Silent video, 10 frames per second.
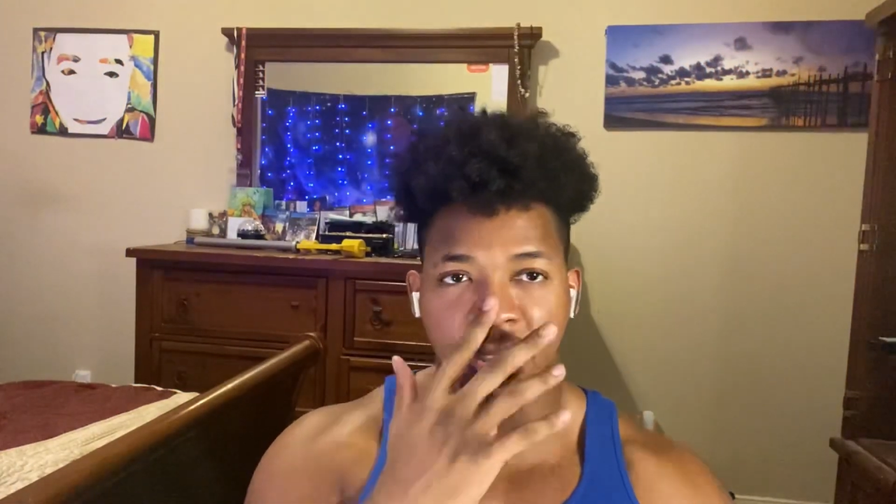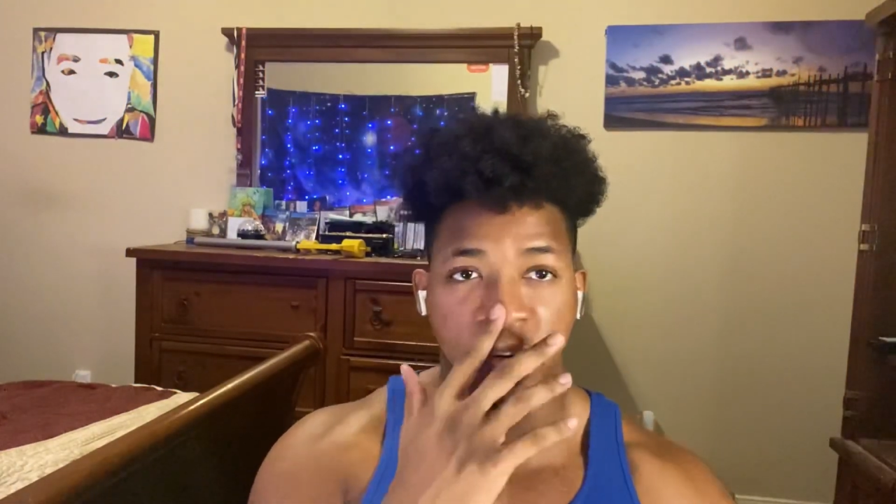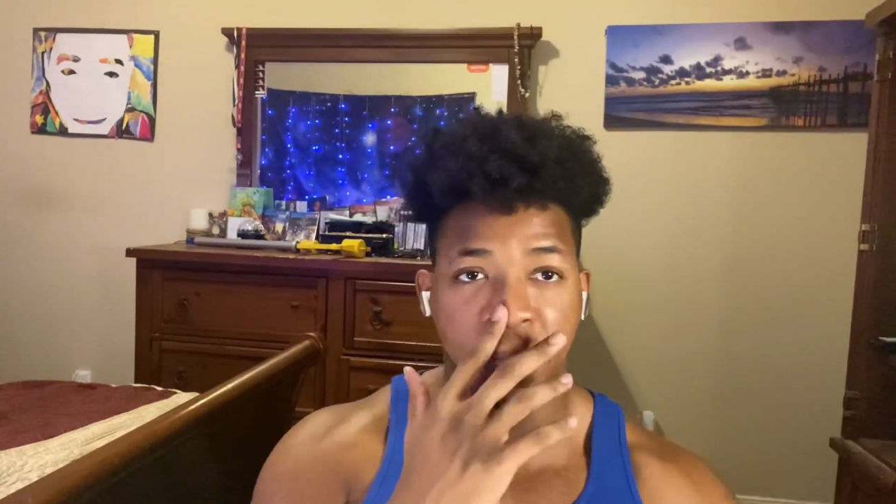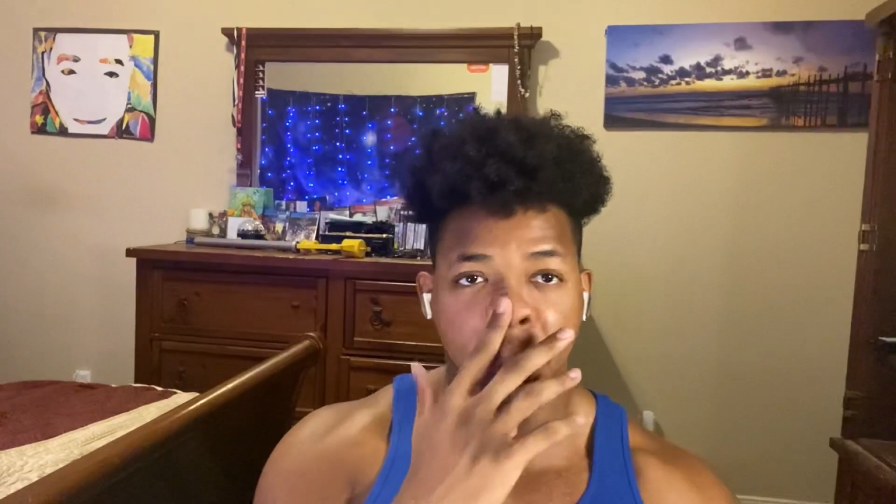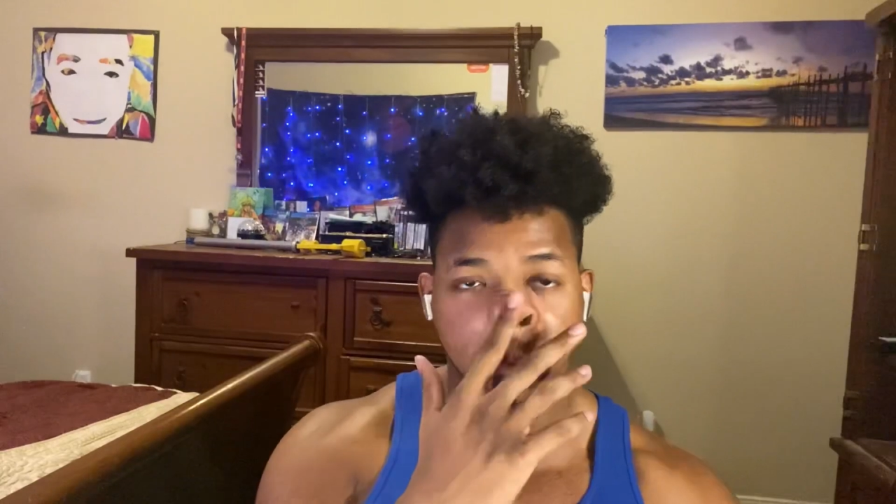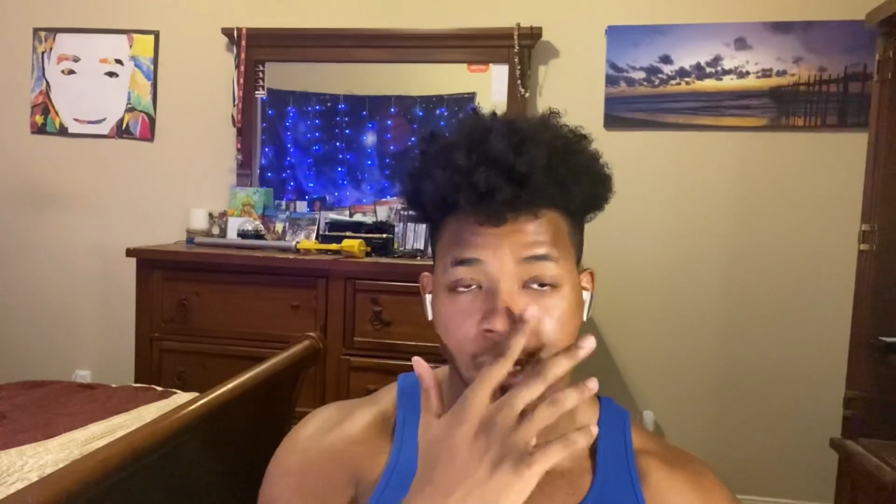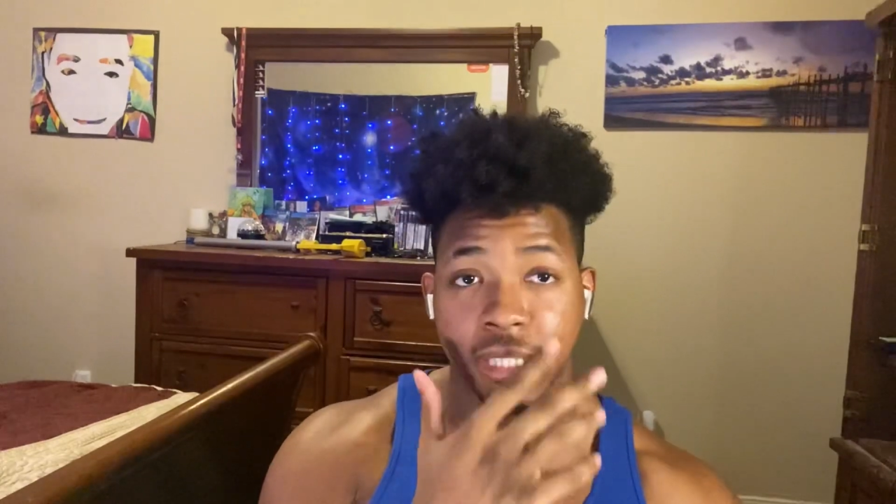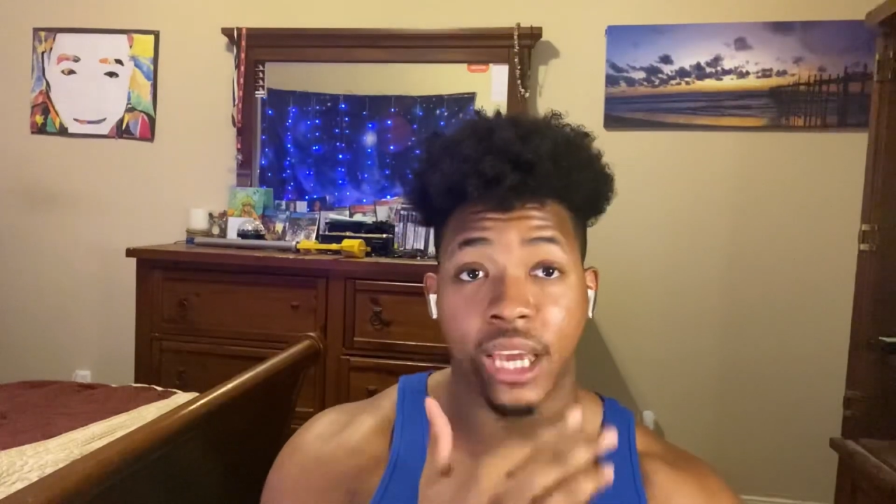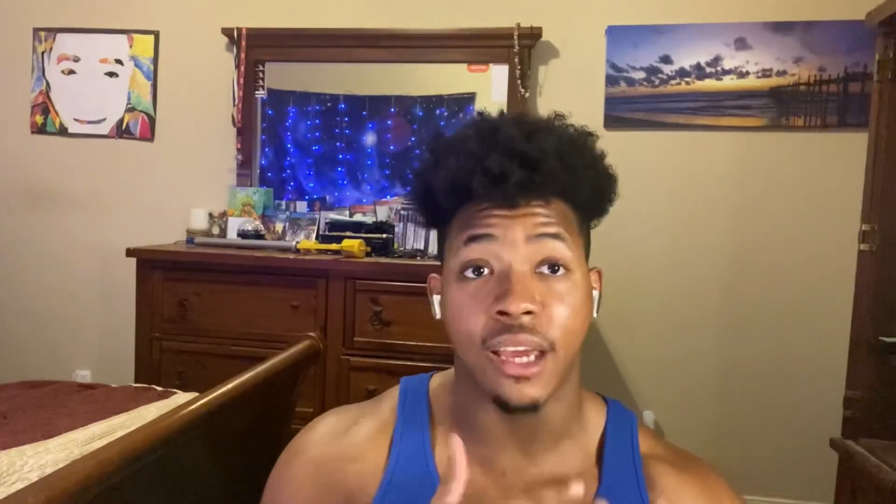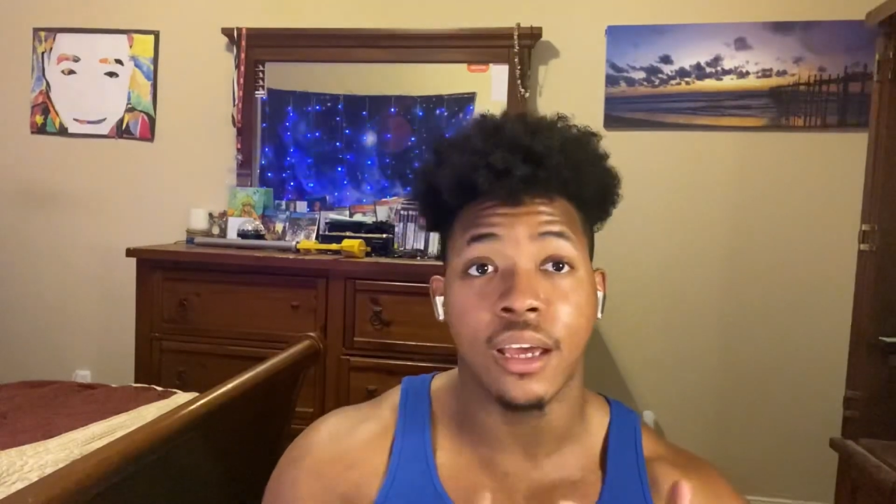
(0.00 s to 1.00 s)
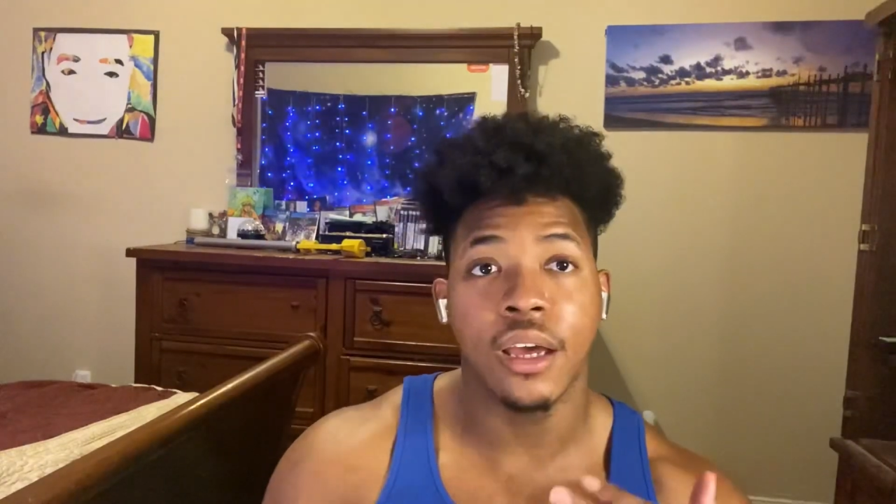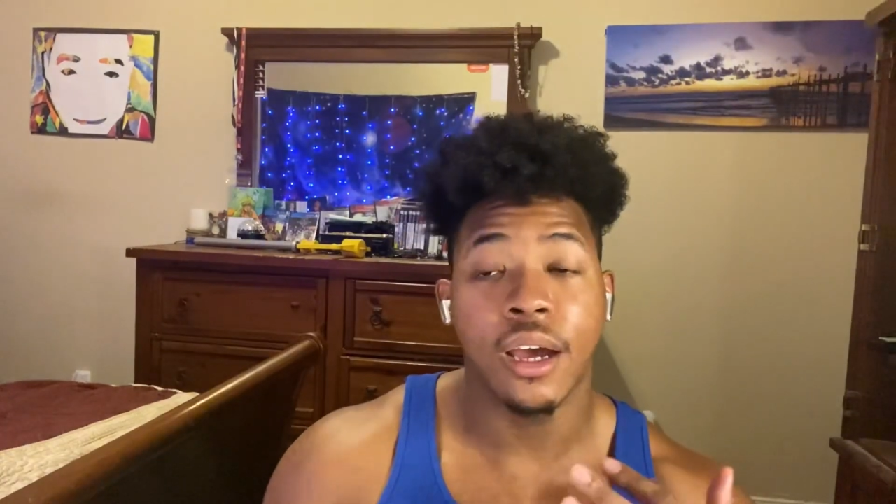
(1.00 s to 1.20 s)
it when people say,